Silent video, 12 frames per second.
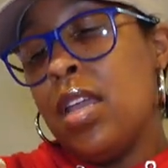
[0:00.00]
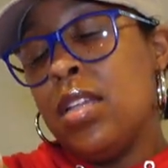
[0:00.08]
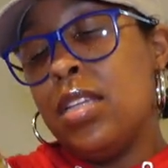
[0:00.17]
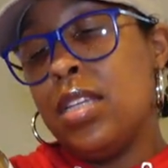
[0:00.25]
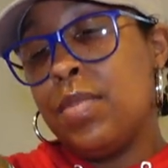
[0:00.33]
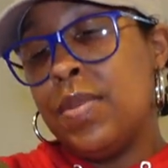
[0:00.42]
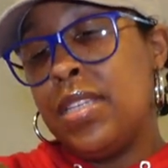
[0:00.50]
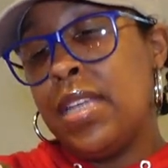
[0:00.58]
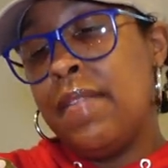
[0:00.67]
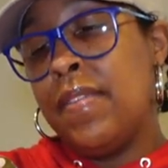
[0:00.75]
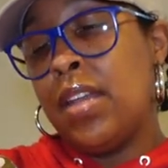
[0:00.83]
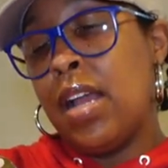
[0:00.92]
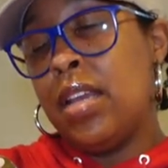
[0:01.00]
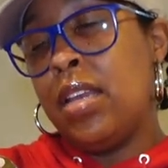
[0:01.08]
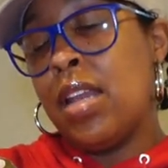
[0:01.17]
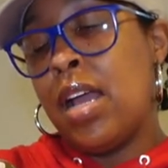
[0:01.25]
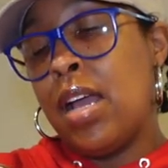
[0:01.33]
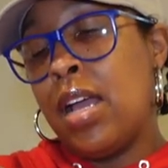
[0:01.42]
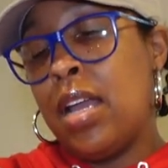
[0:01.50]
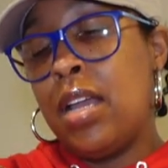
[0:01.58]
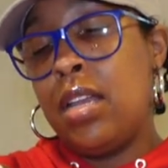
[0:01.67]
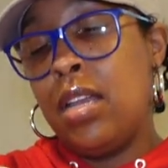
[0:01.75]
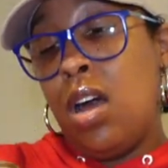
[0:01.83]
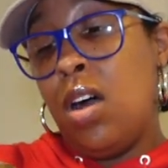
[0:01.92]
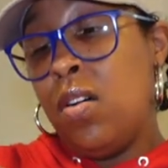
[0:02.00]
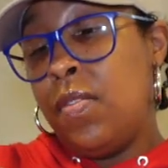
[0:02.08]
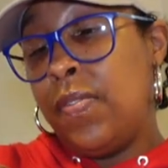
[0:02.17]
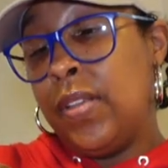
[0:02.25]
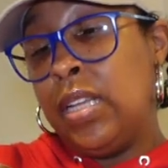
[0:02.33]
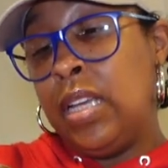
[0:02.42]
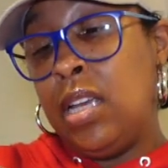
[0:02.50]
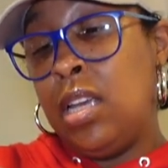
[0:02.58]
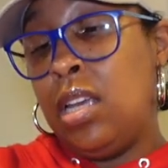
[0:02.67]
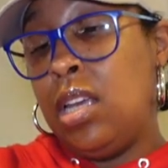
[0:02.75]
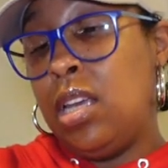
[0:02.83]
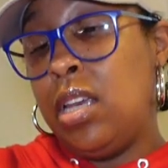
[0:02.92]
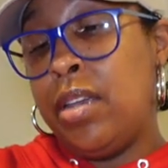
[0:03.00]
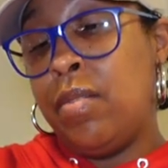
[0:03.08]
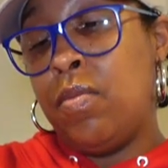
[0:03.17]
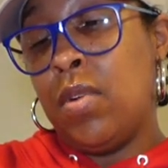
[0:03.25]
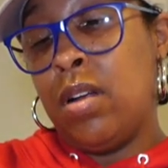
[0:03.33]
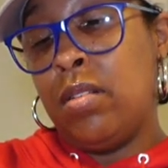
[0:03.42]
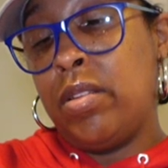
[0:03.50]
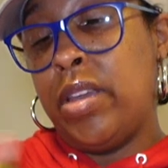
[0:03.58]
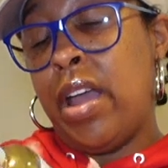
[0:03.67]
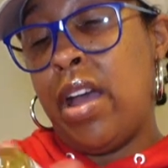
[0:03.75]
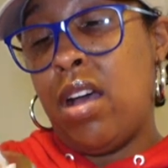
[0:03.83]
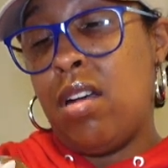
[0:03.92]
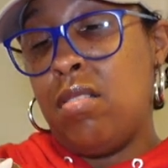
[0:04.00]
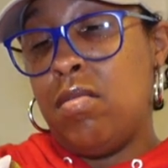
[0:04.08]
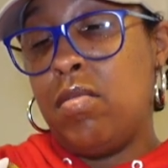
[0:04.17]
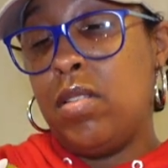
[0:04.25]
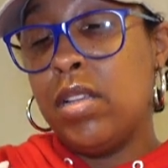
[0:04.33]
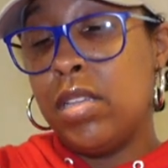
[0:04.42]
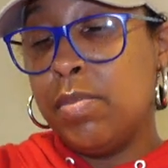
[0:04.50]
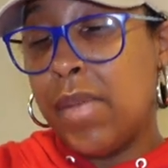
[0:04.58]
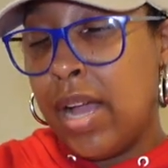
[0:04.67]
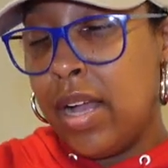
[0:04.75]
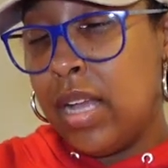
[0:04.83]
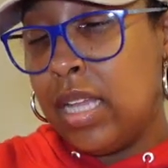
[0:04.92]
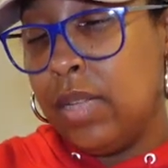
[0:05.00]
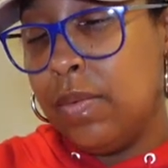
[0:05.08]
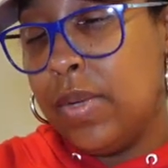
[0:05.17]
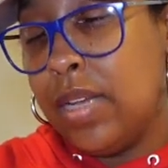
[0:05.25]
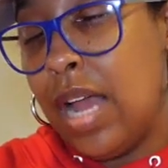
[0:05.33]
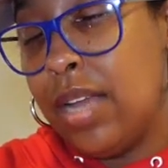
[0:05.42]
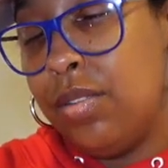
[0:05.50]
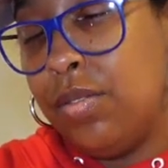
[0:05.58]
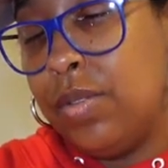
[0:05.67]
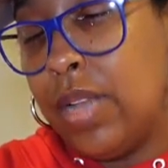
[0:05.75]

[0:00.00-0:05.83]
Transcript: This was seven ninety-nine. Hopefully it worked, y'all, because my other one, I do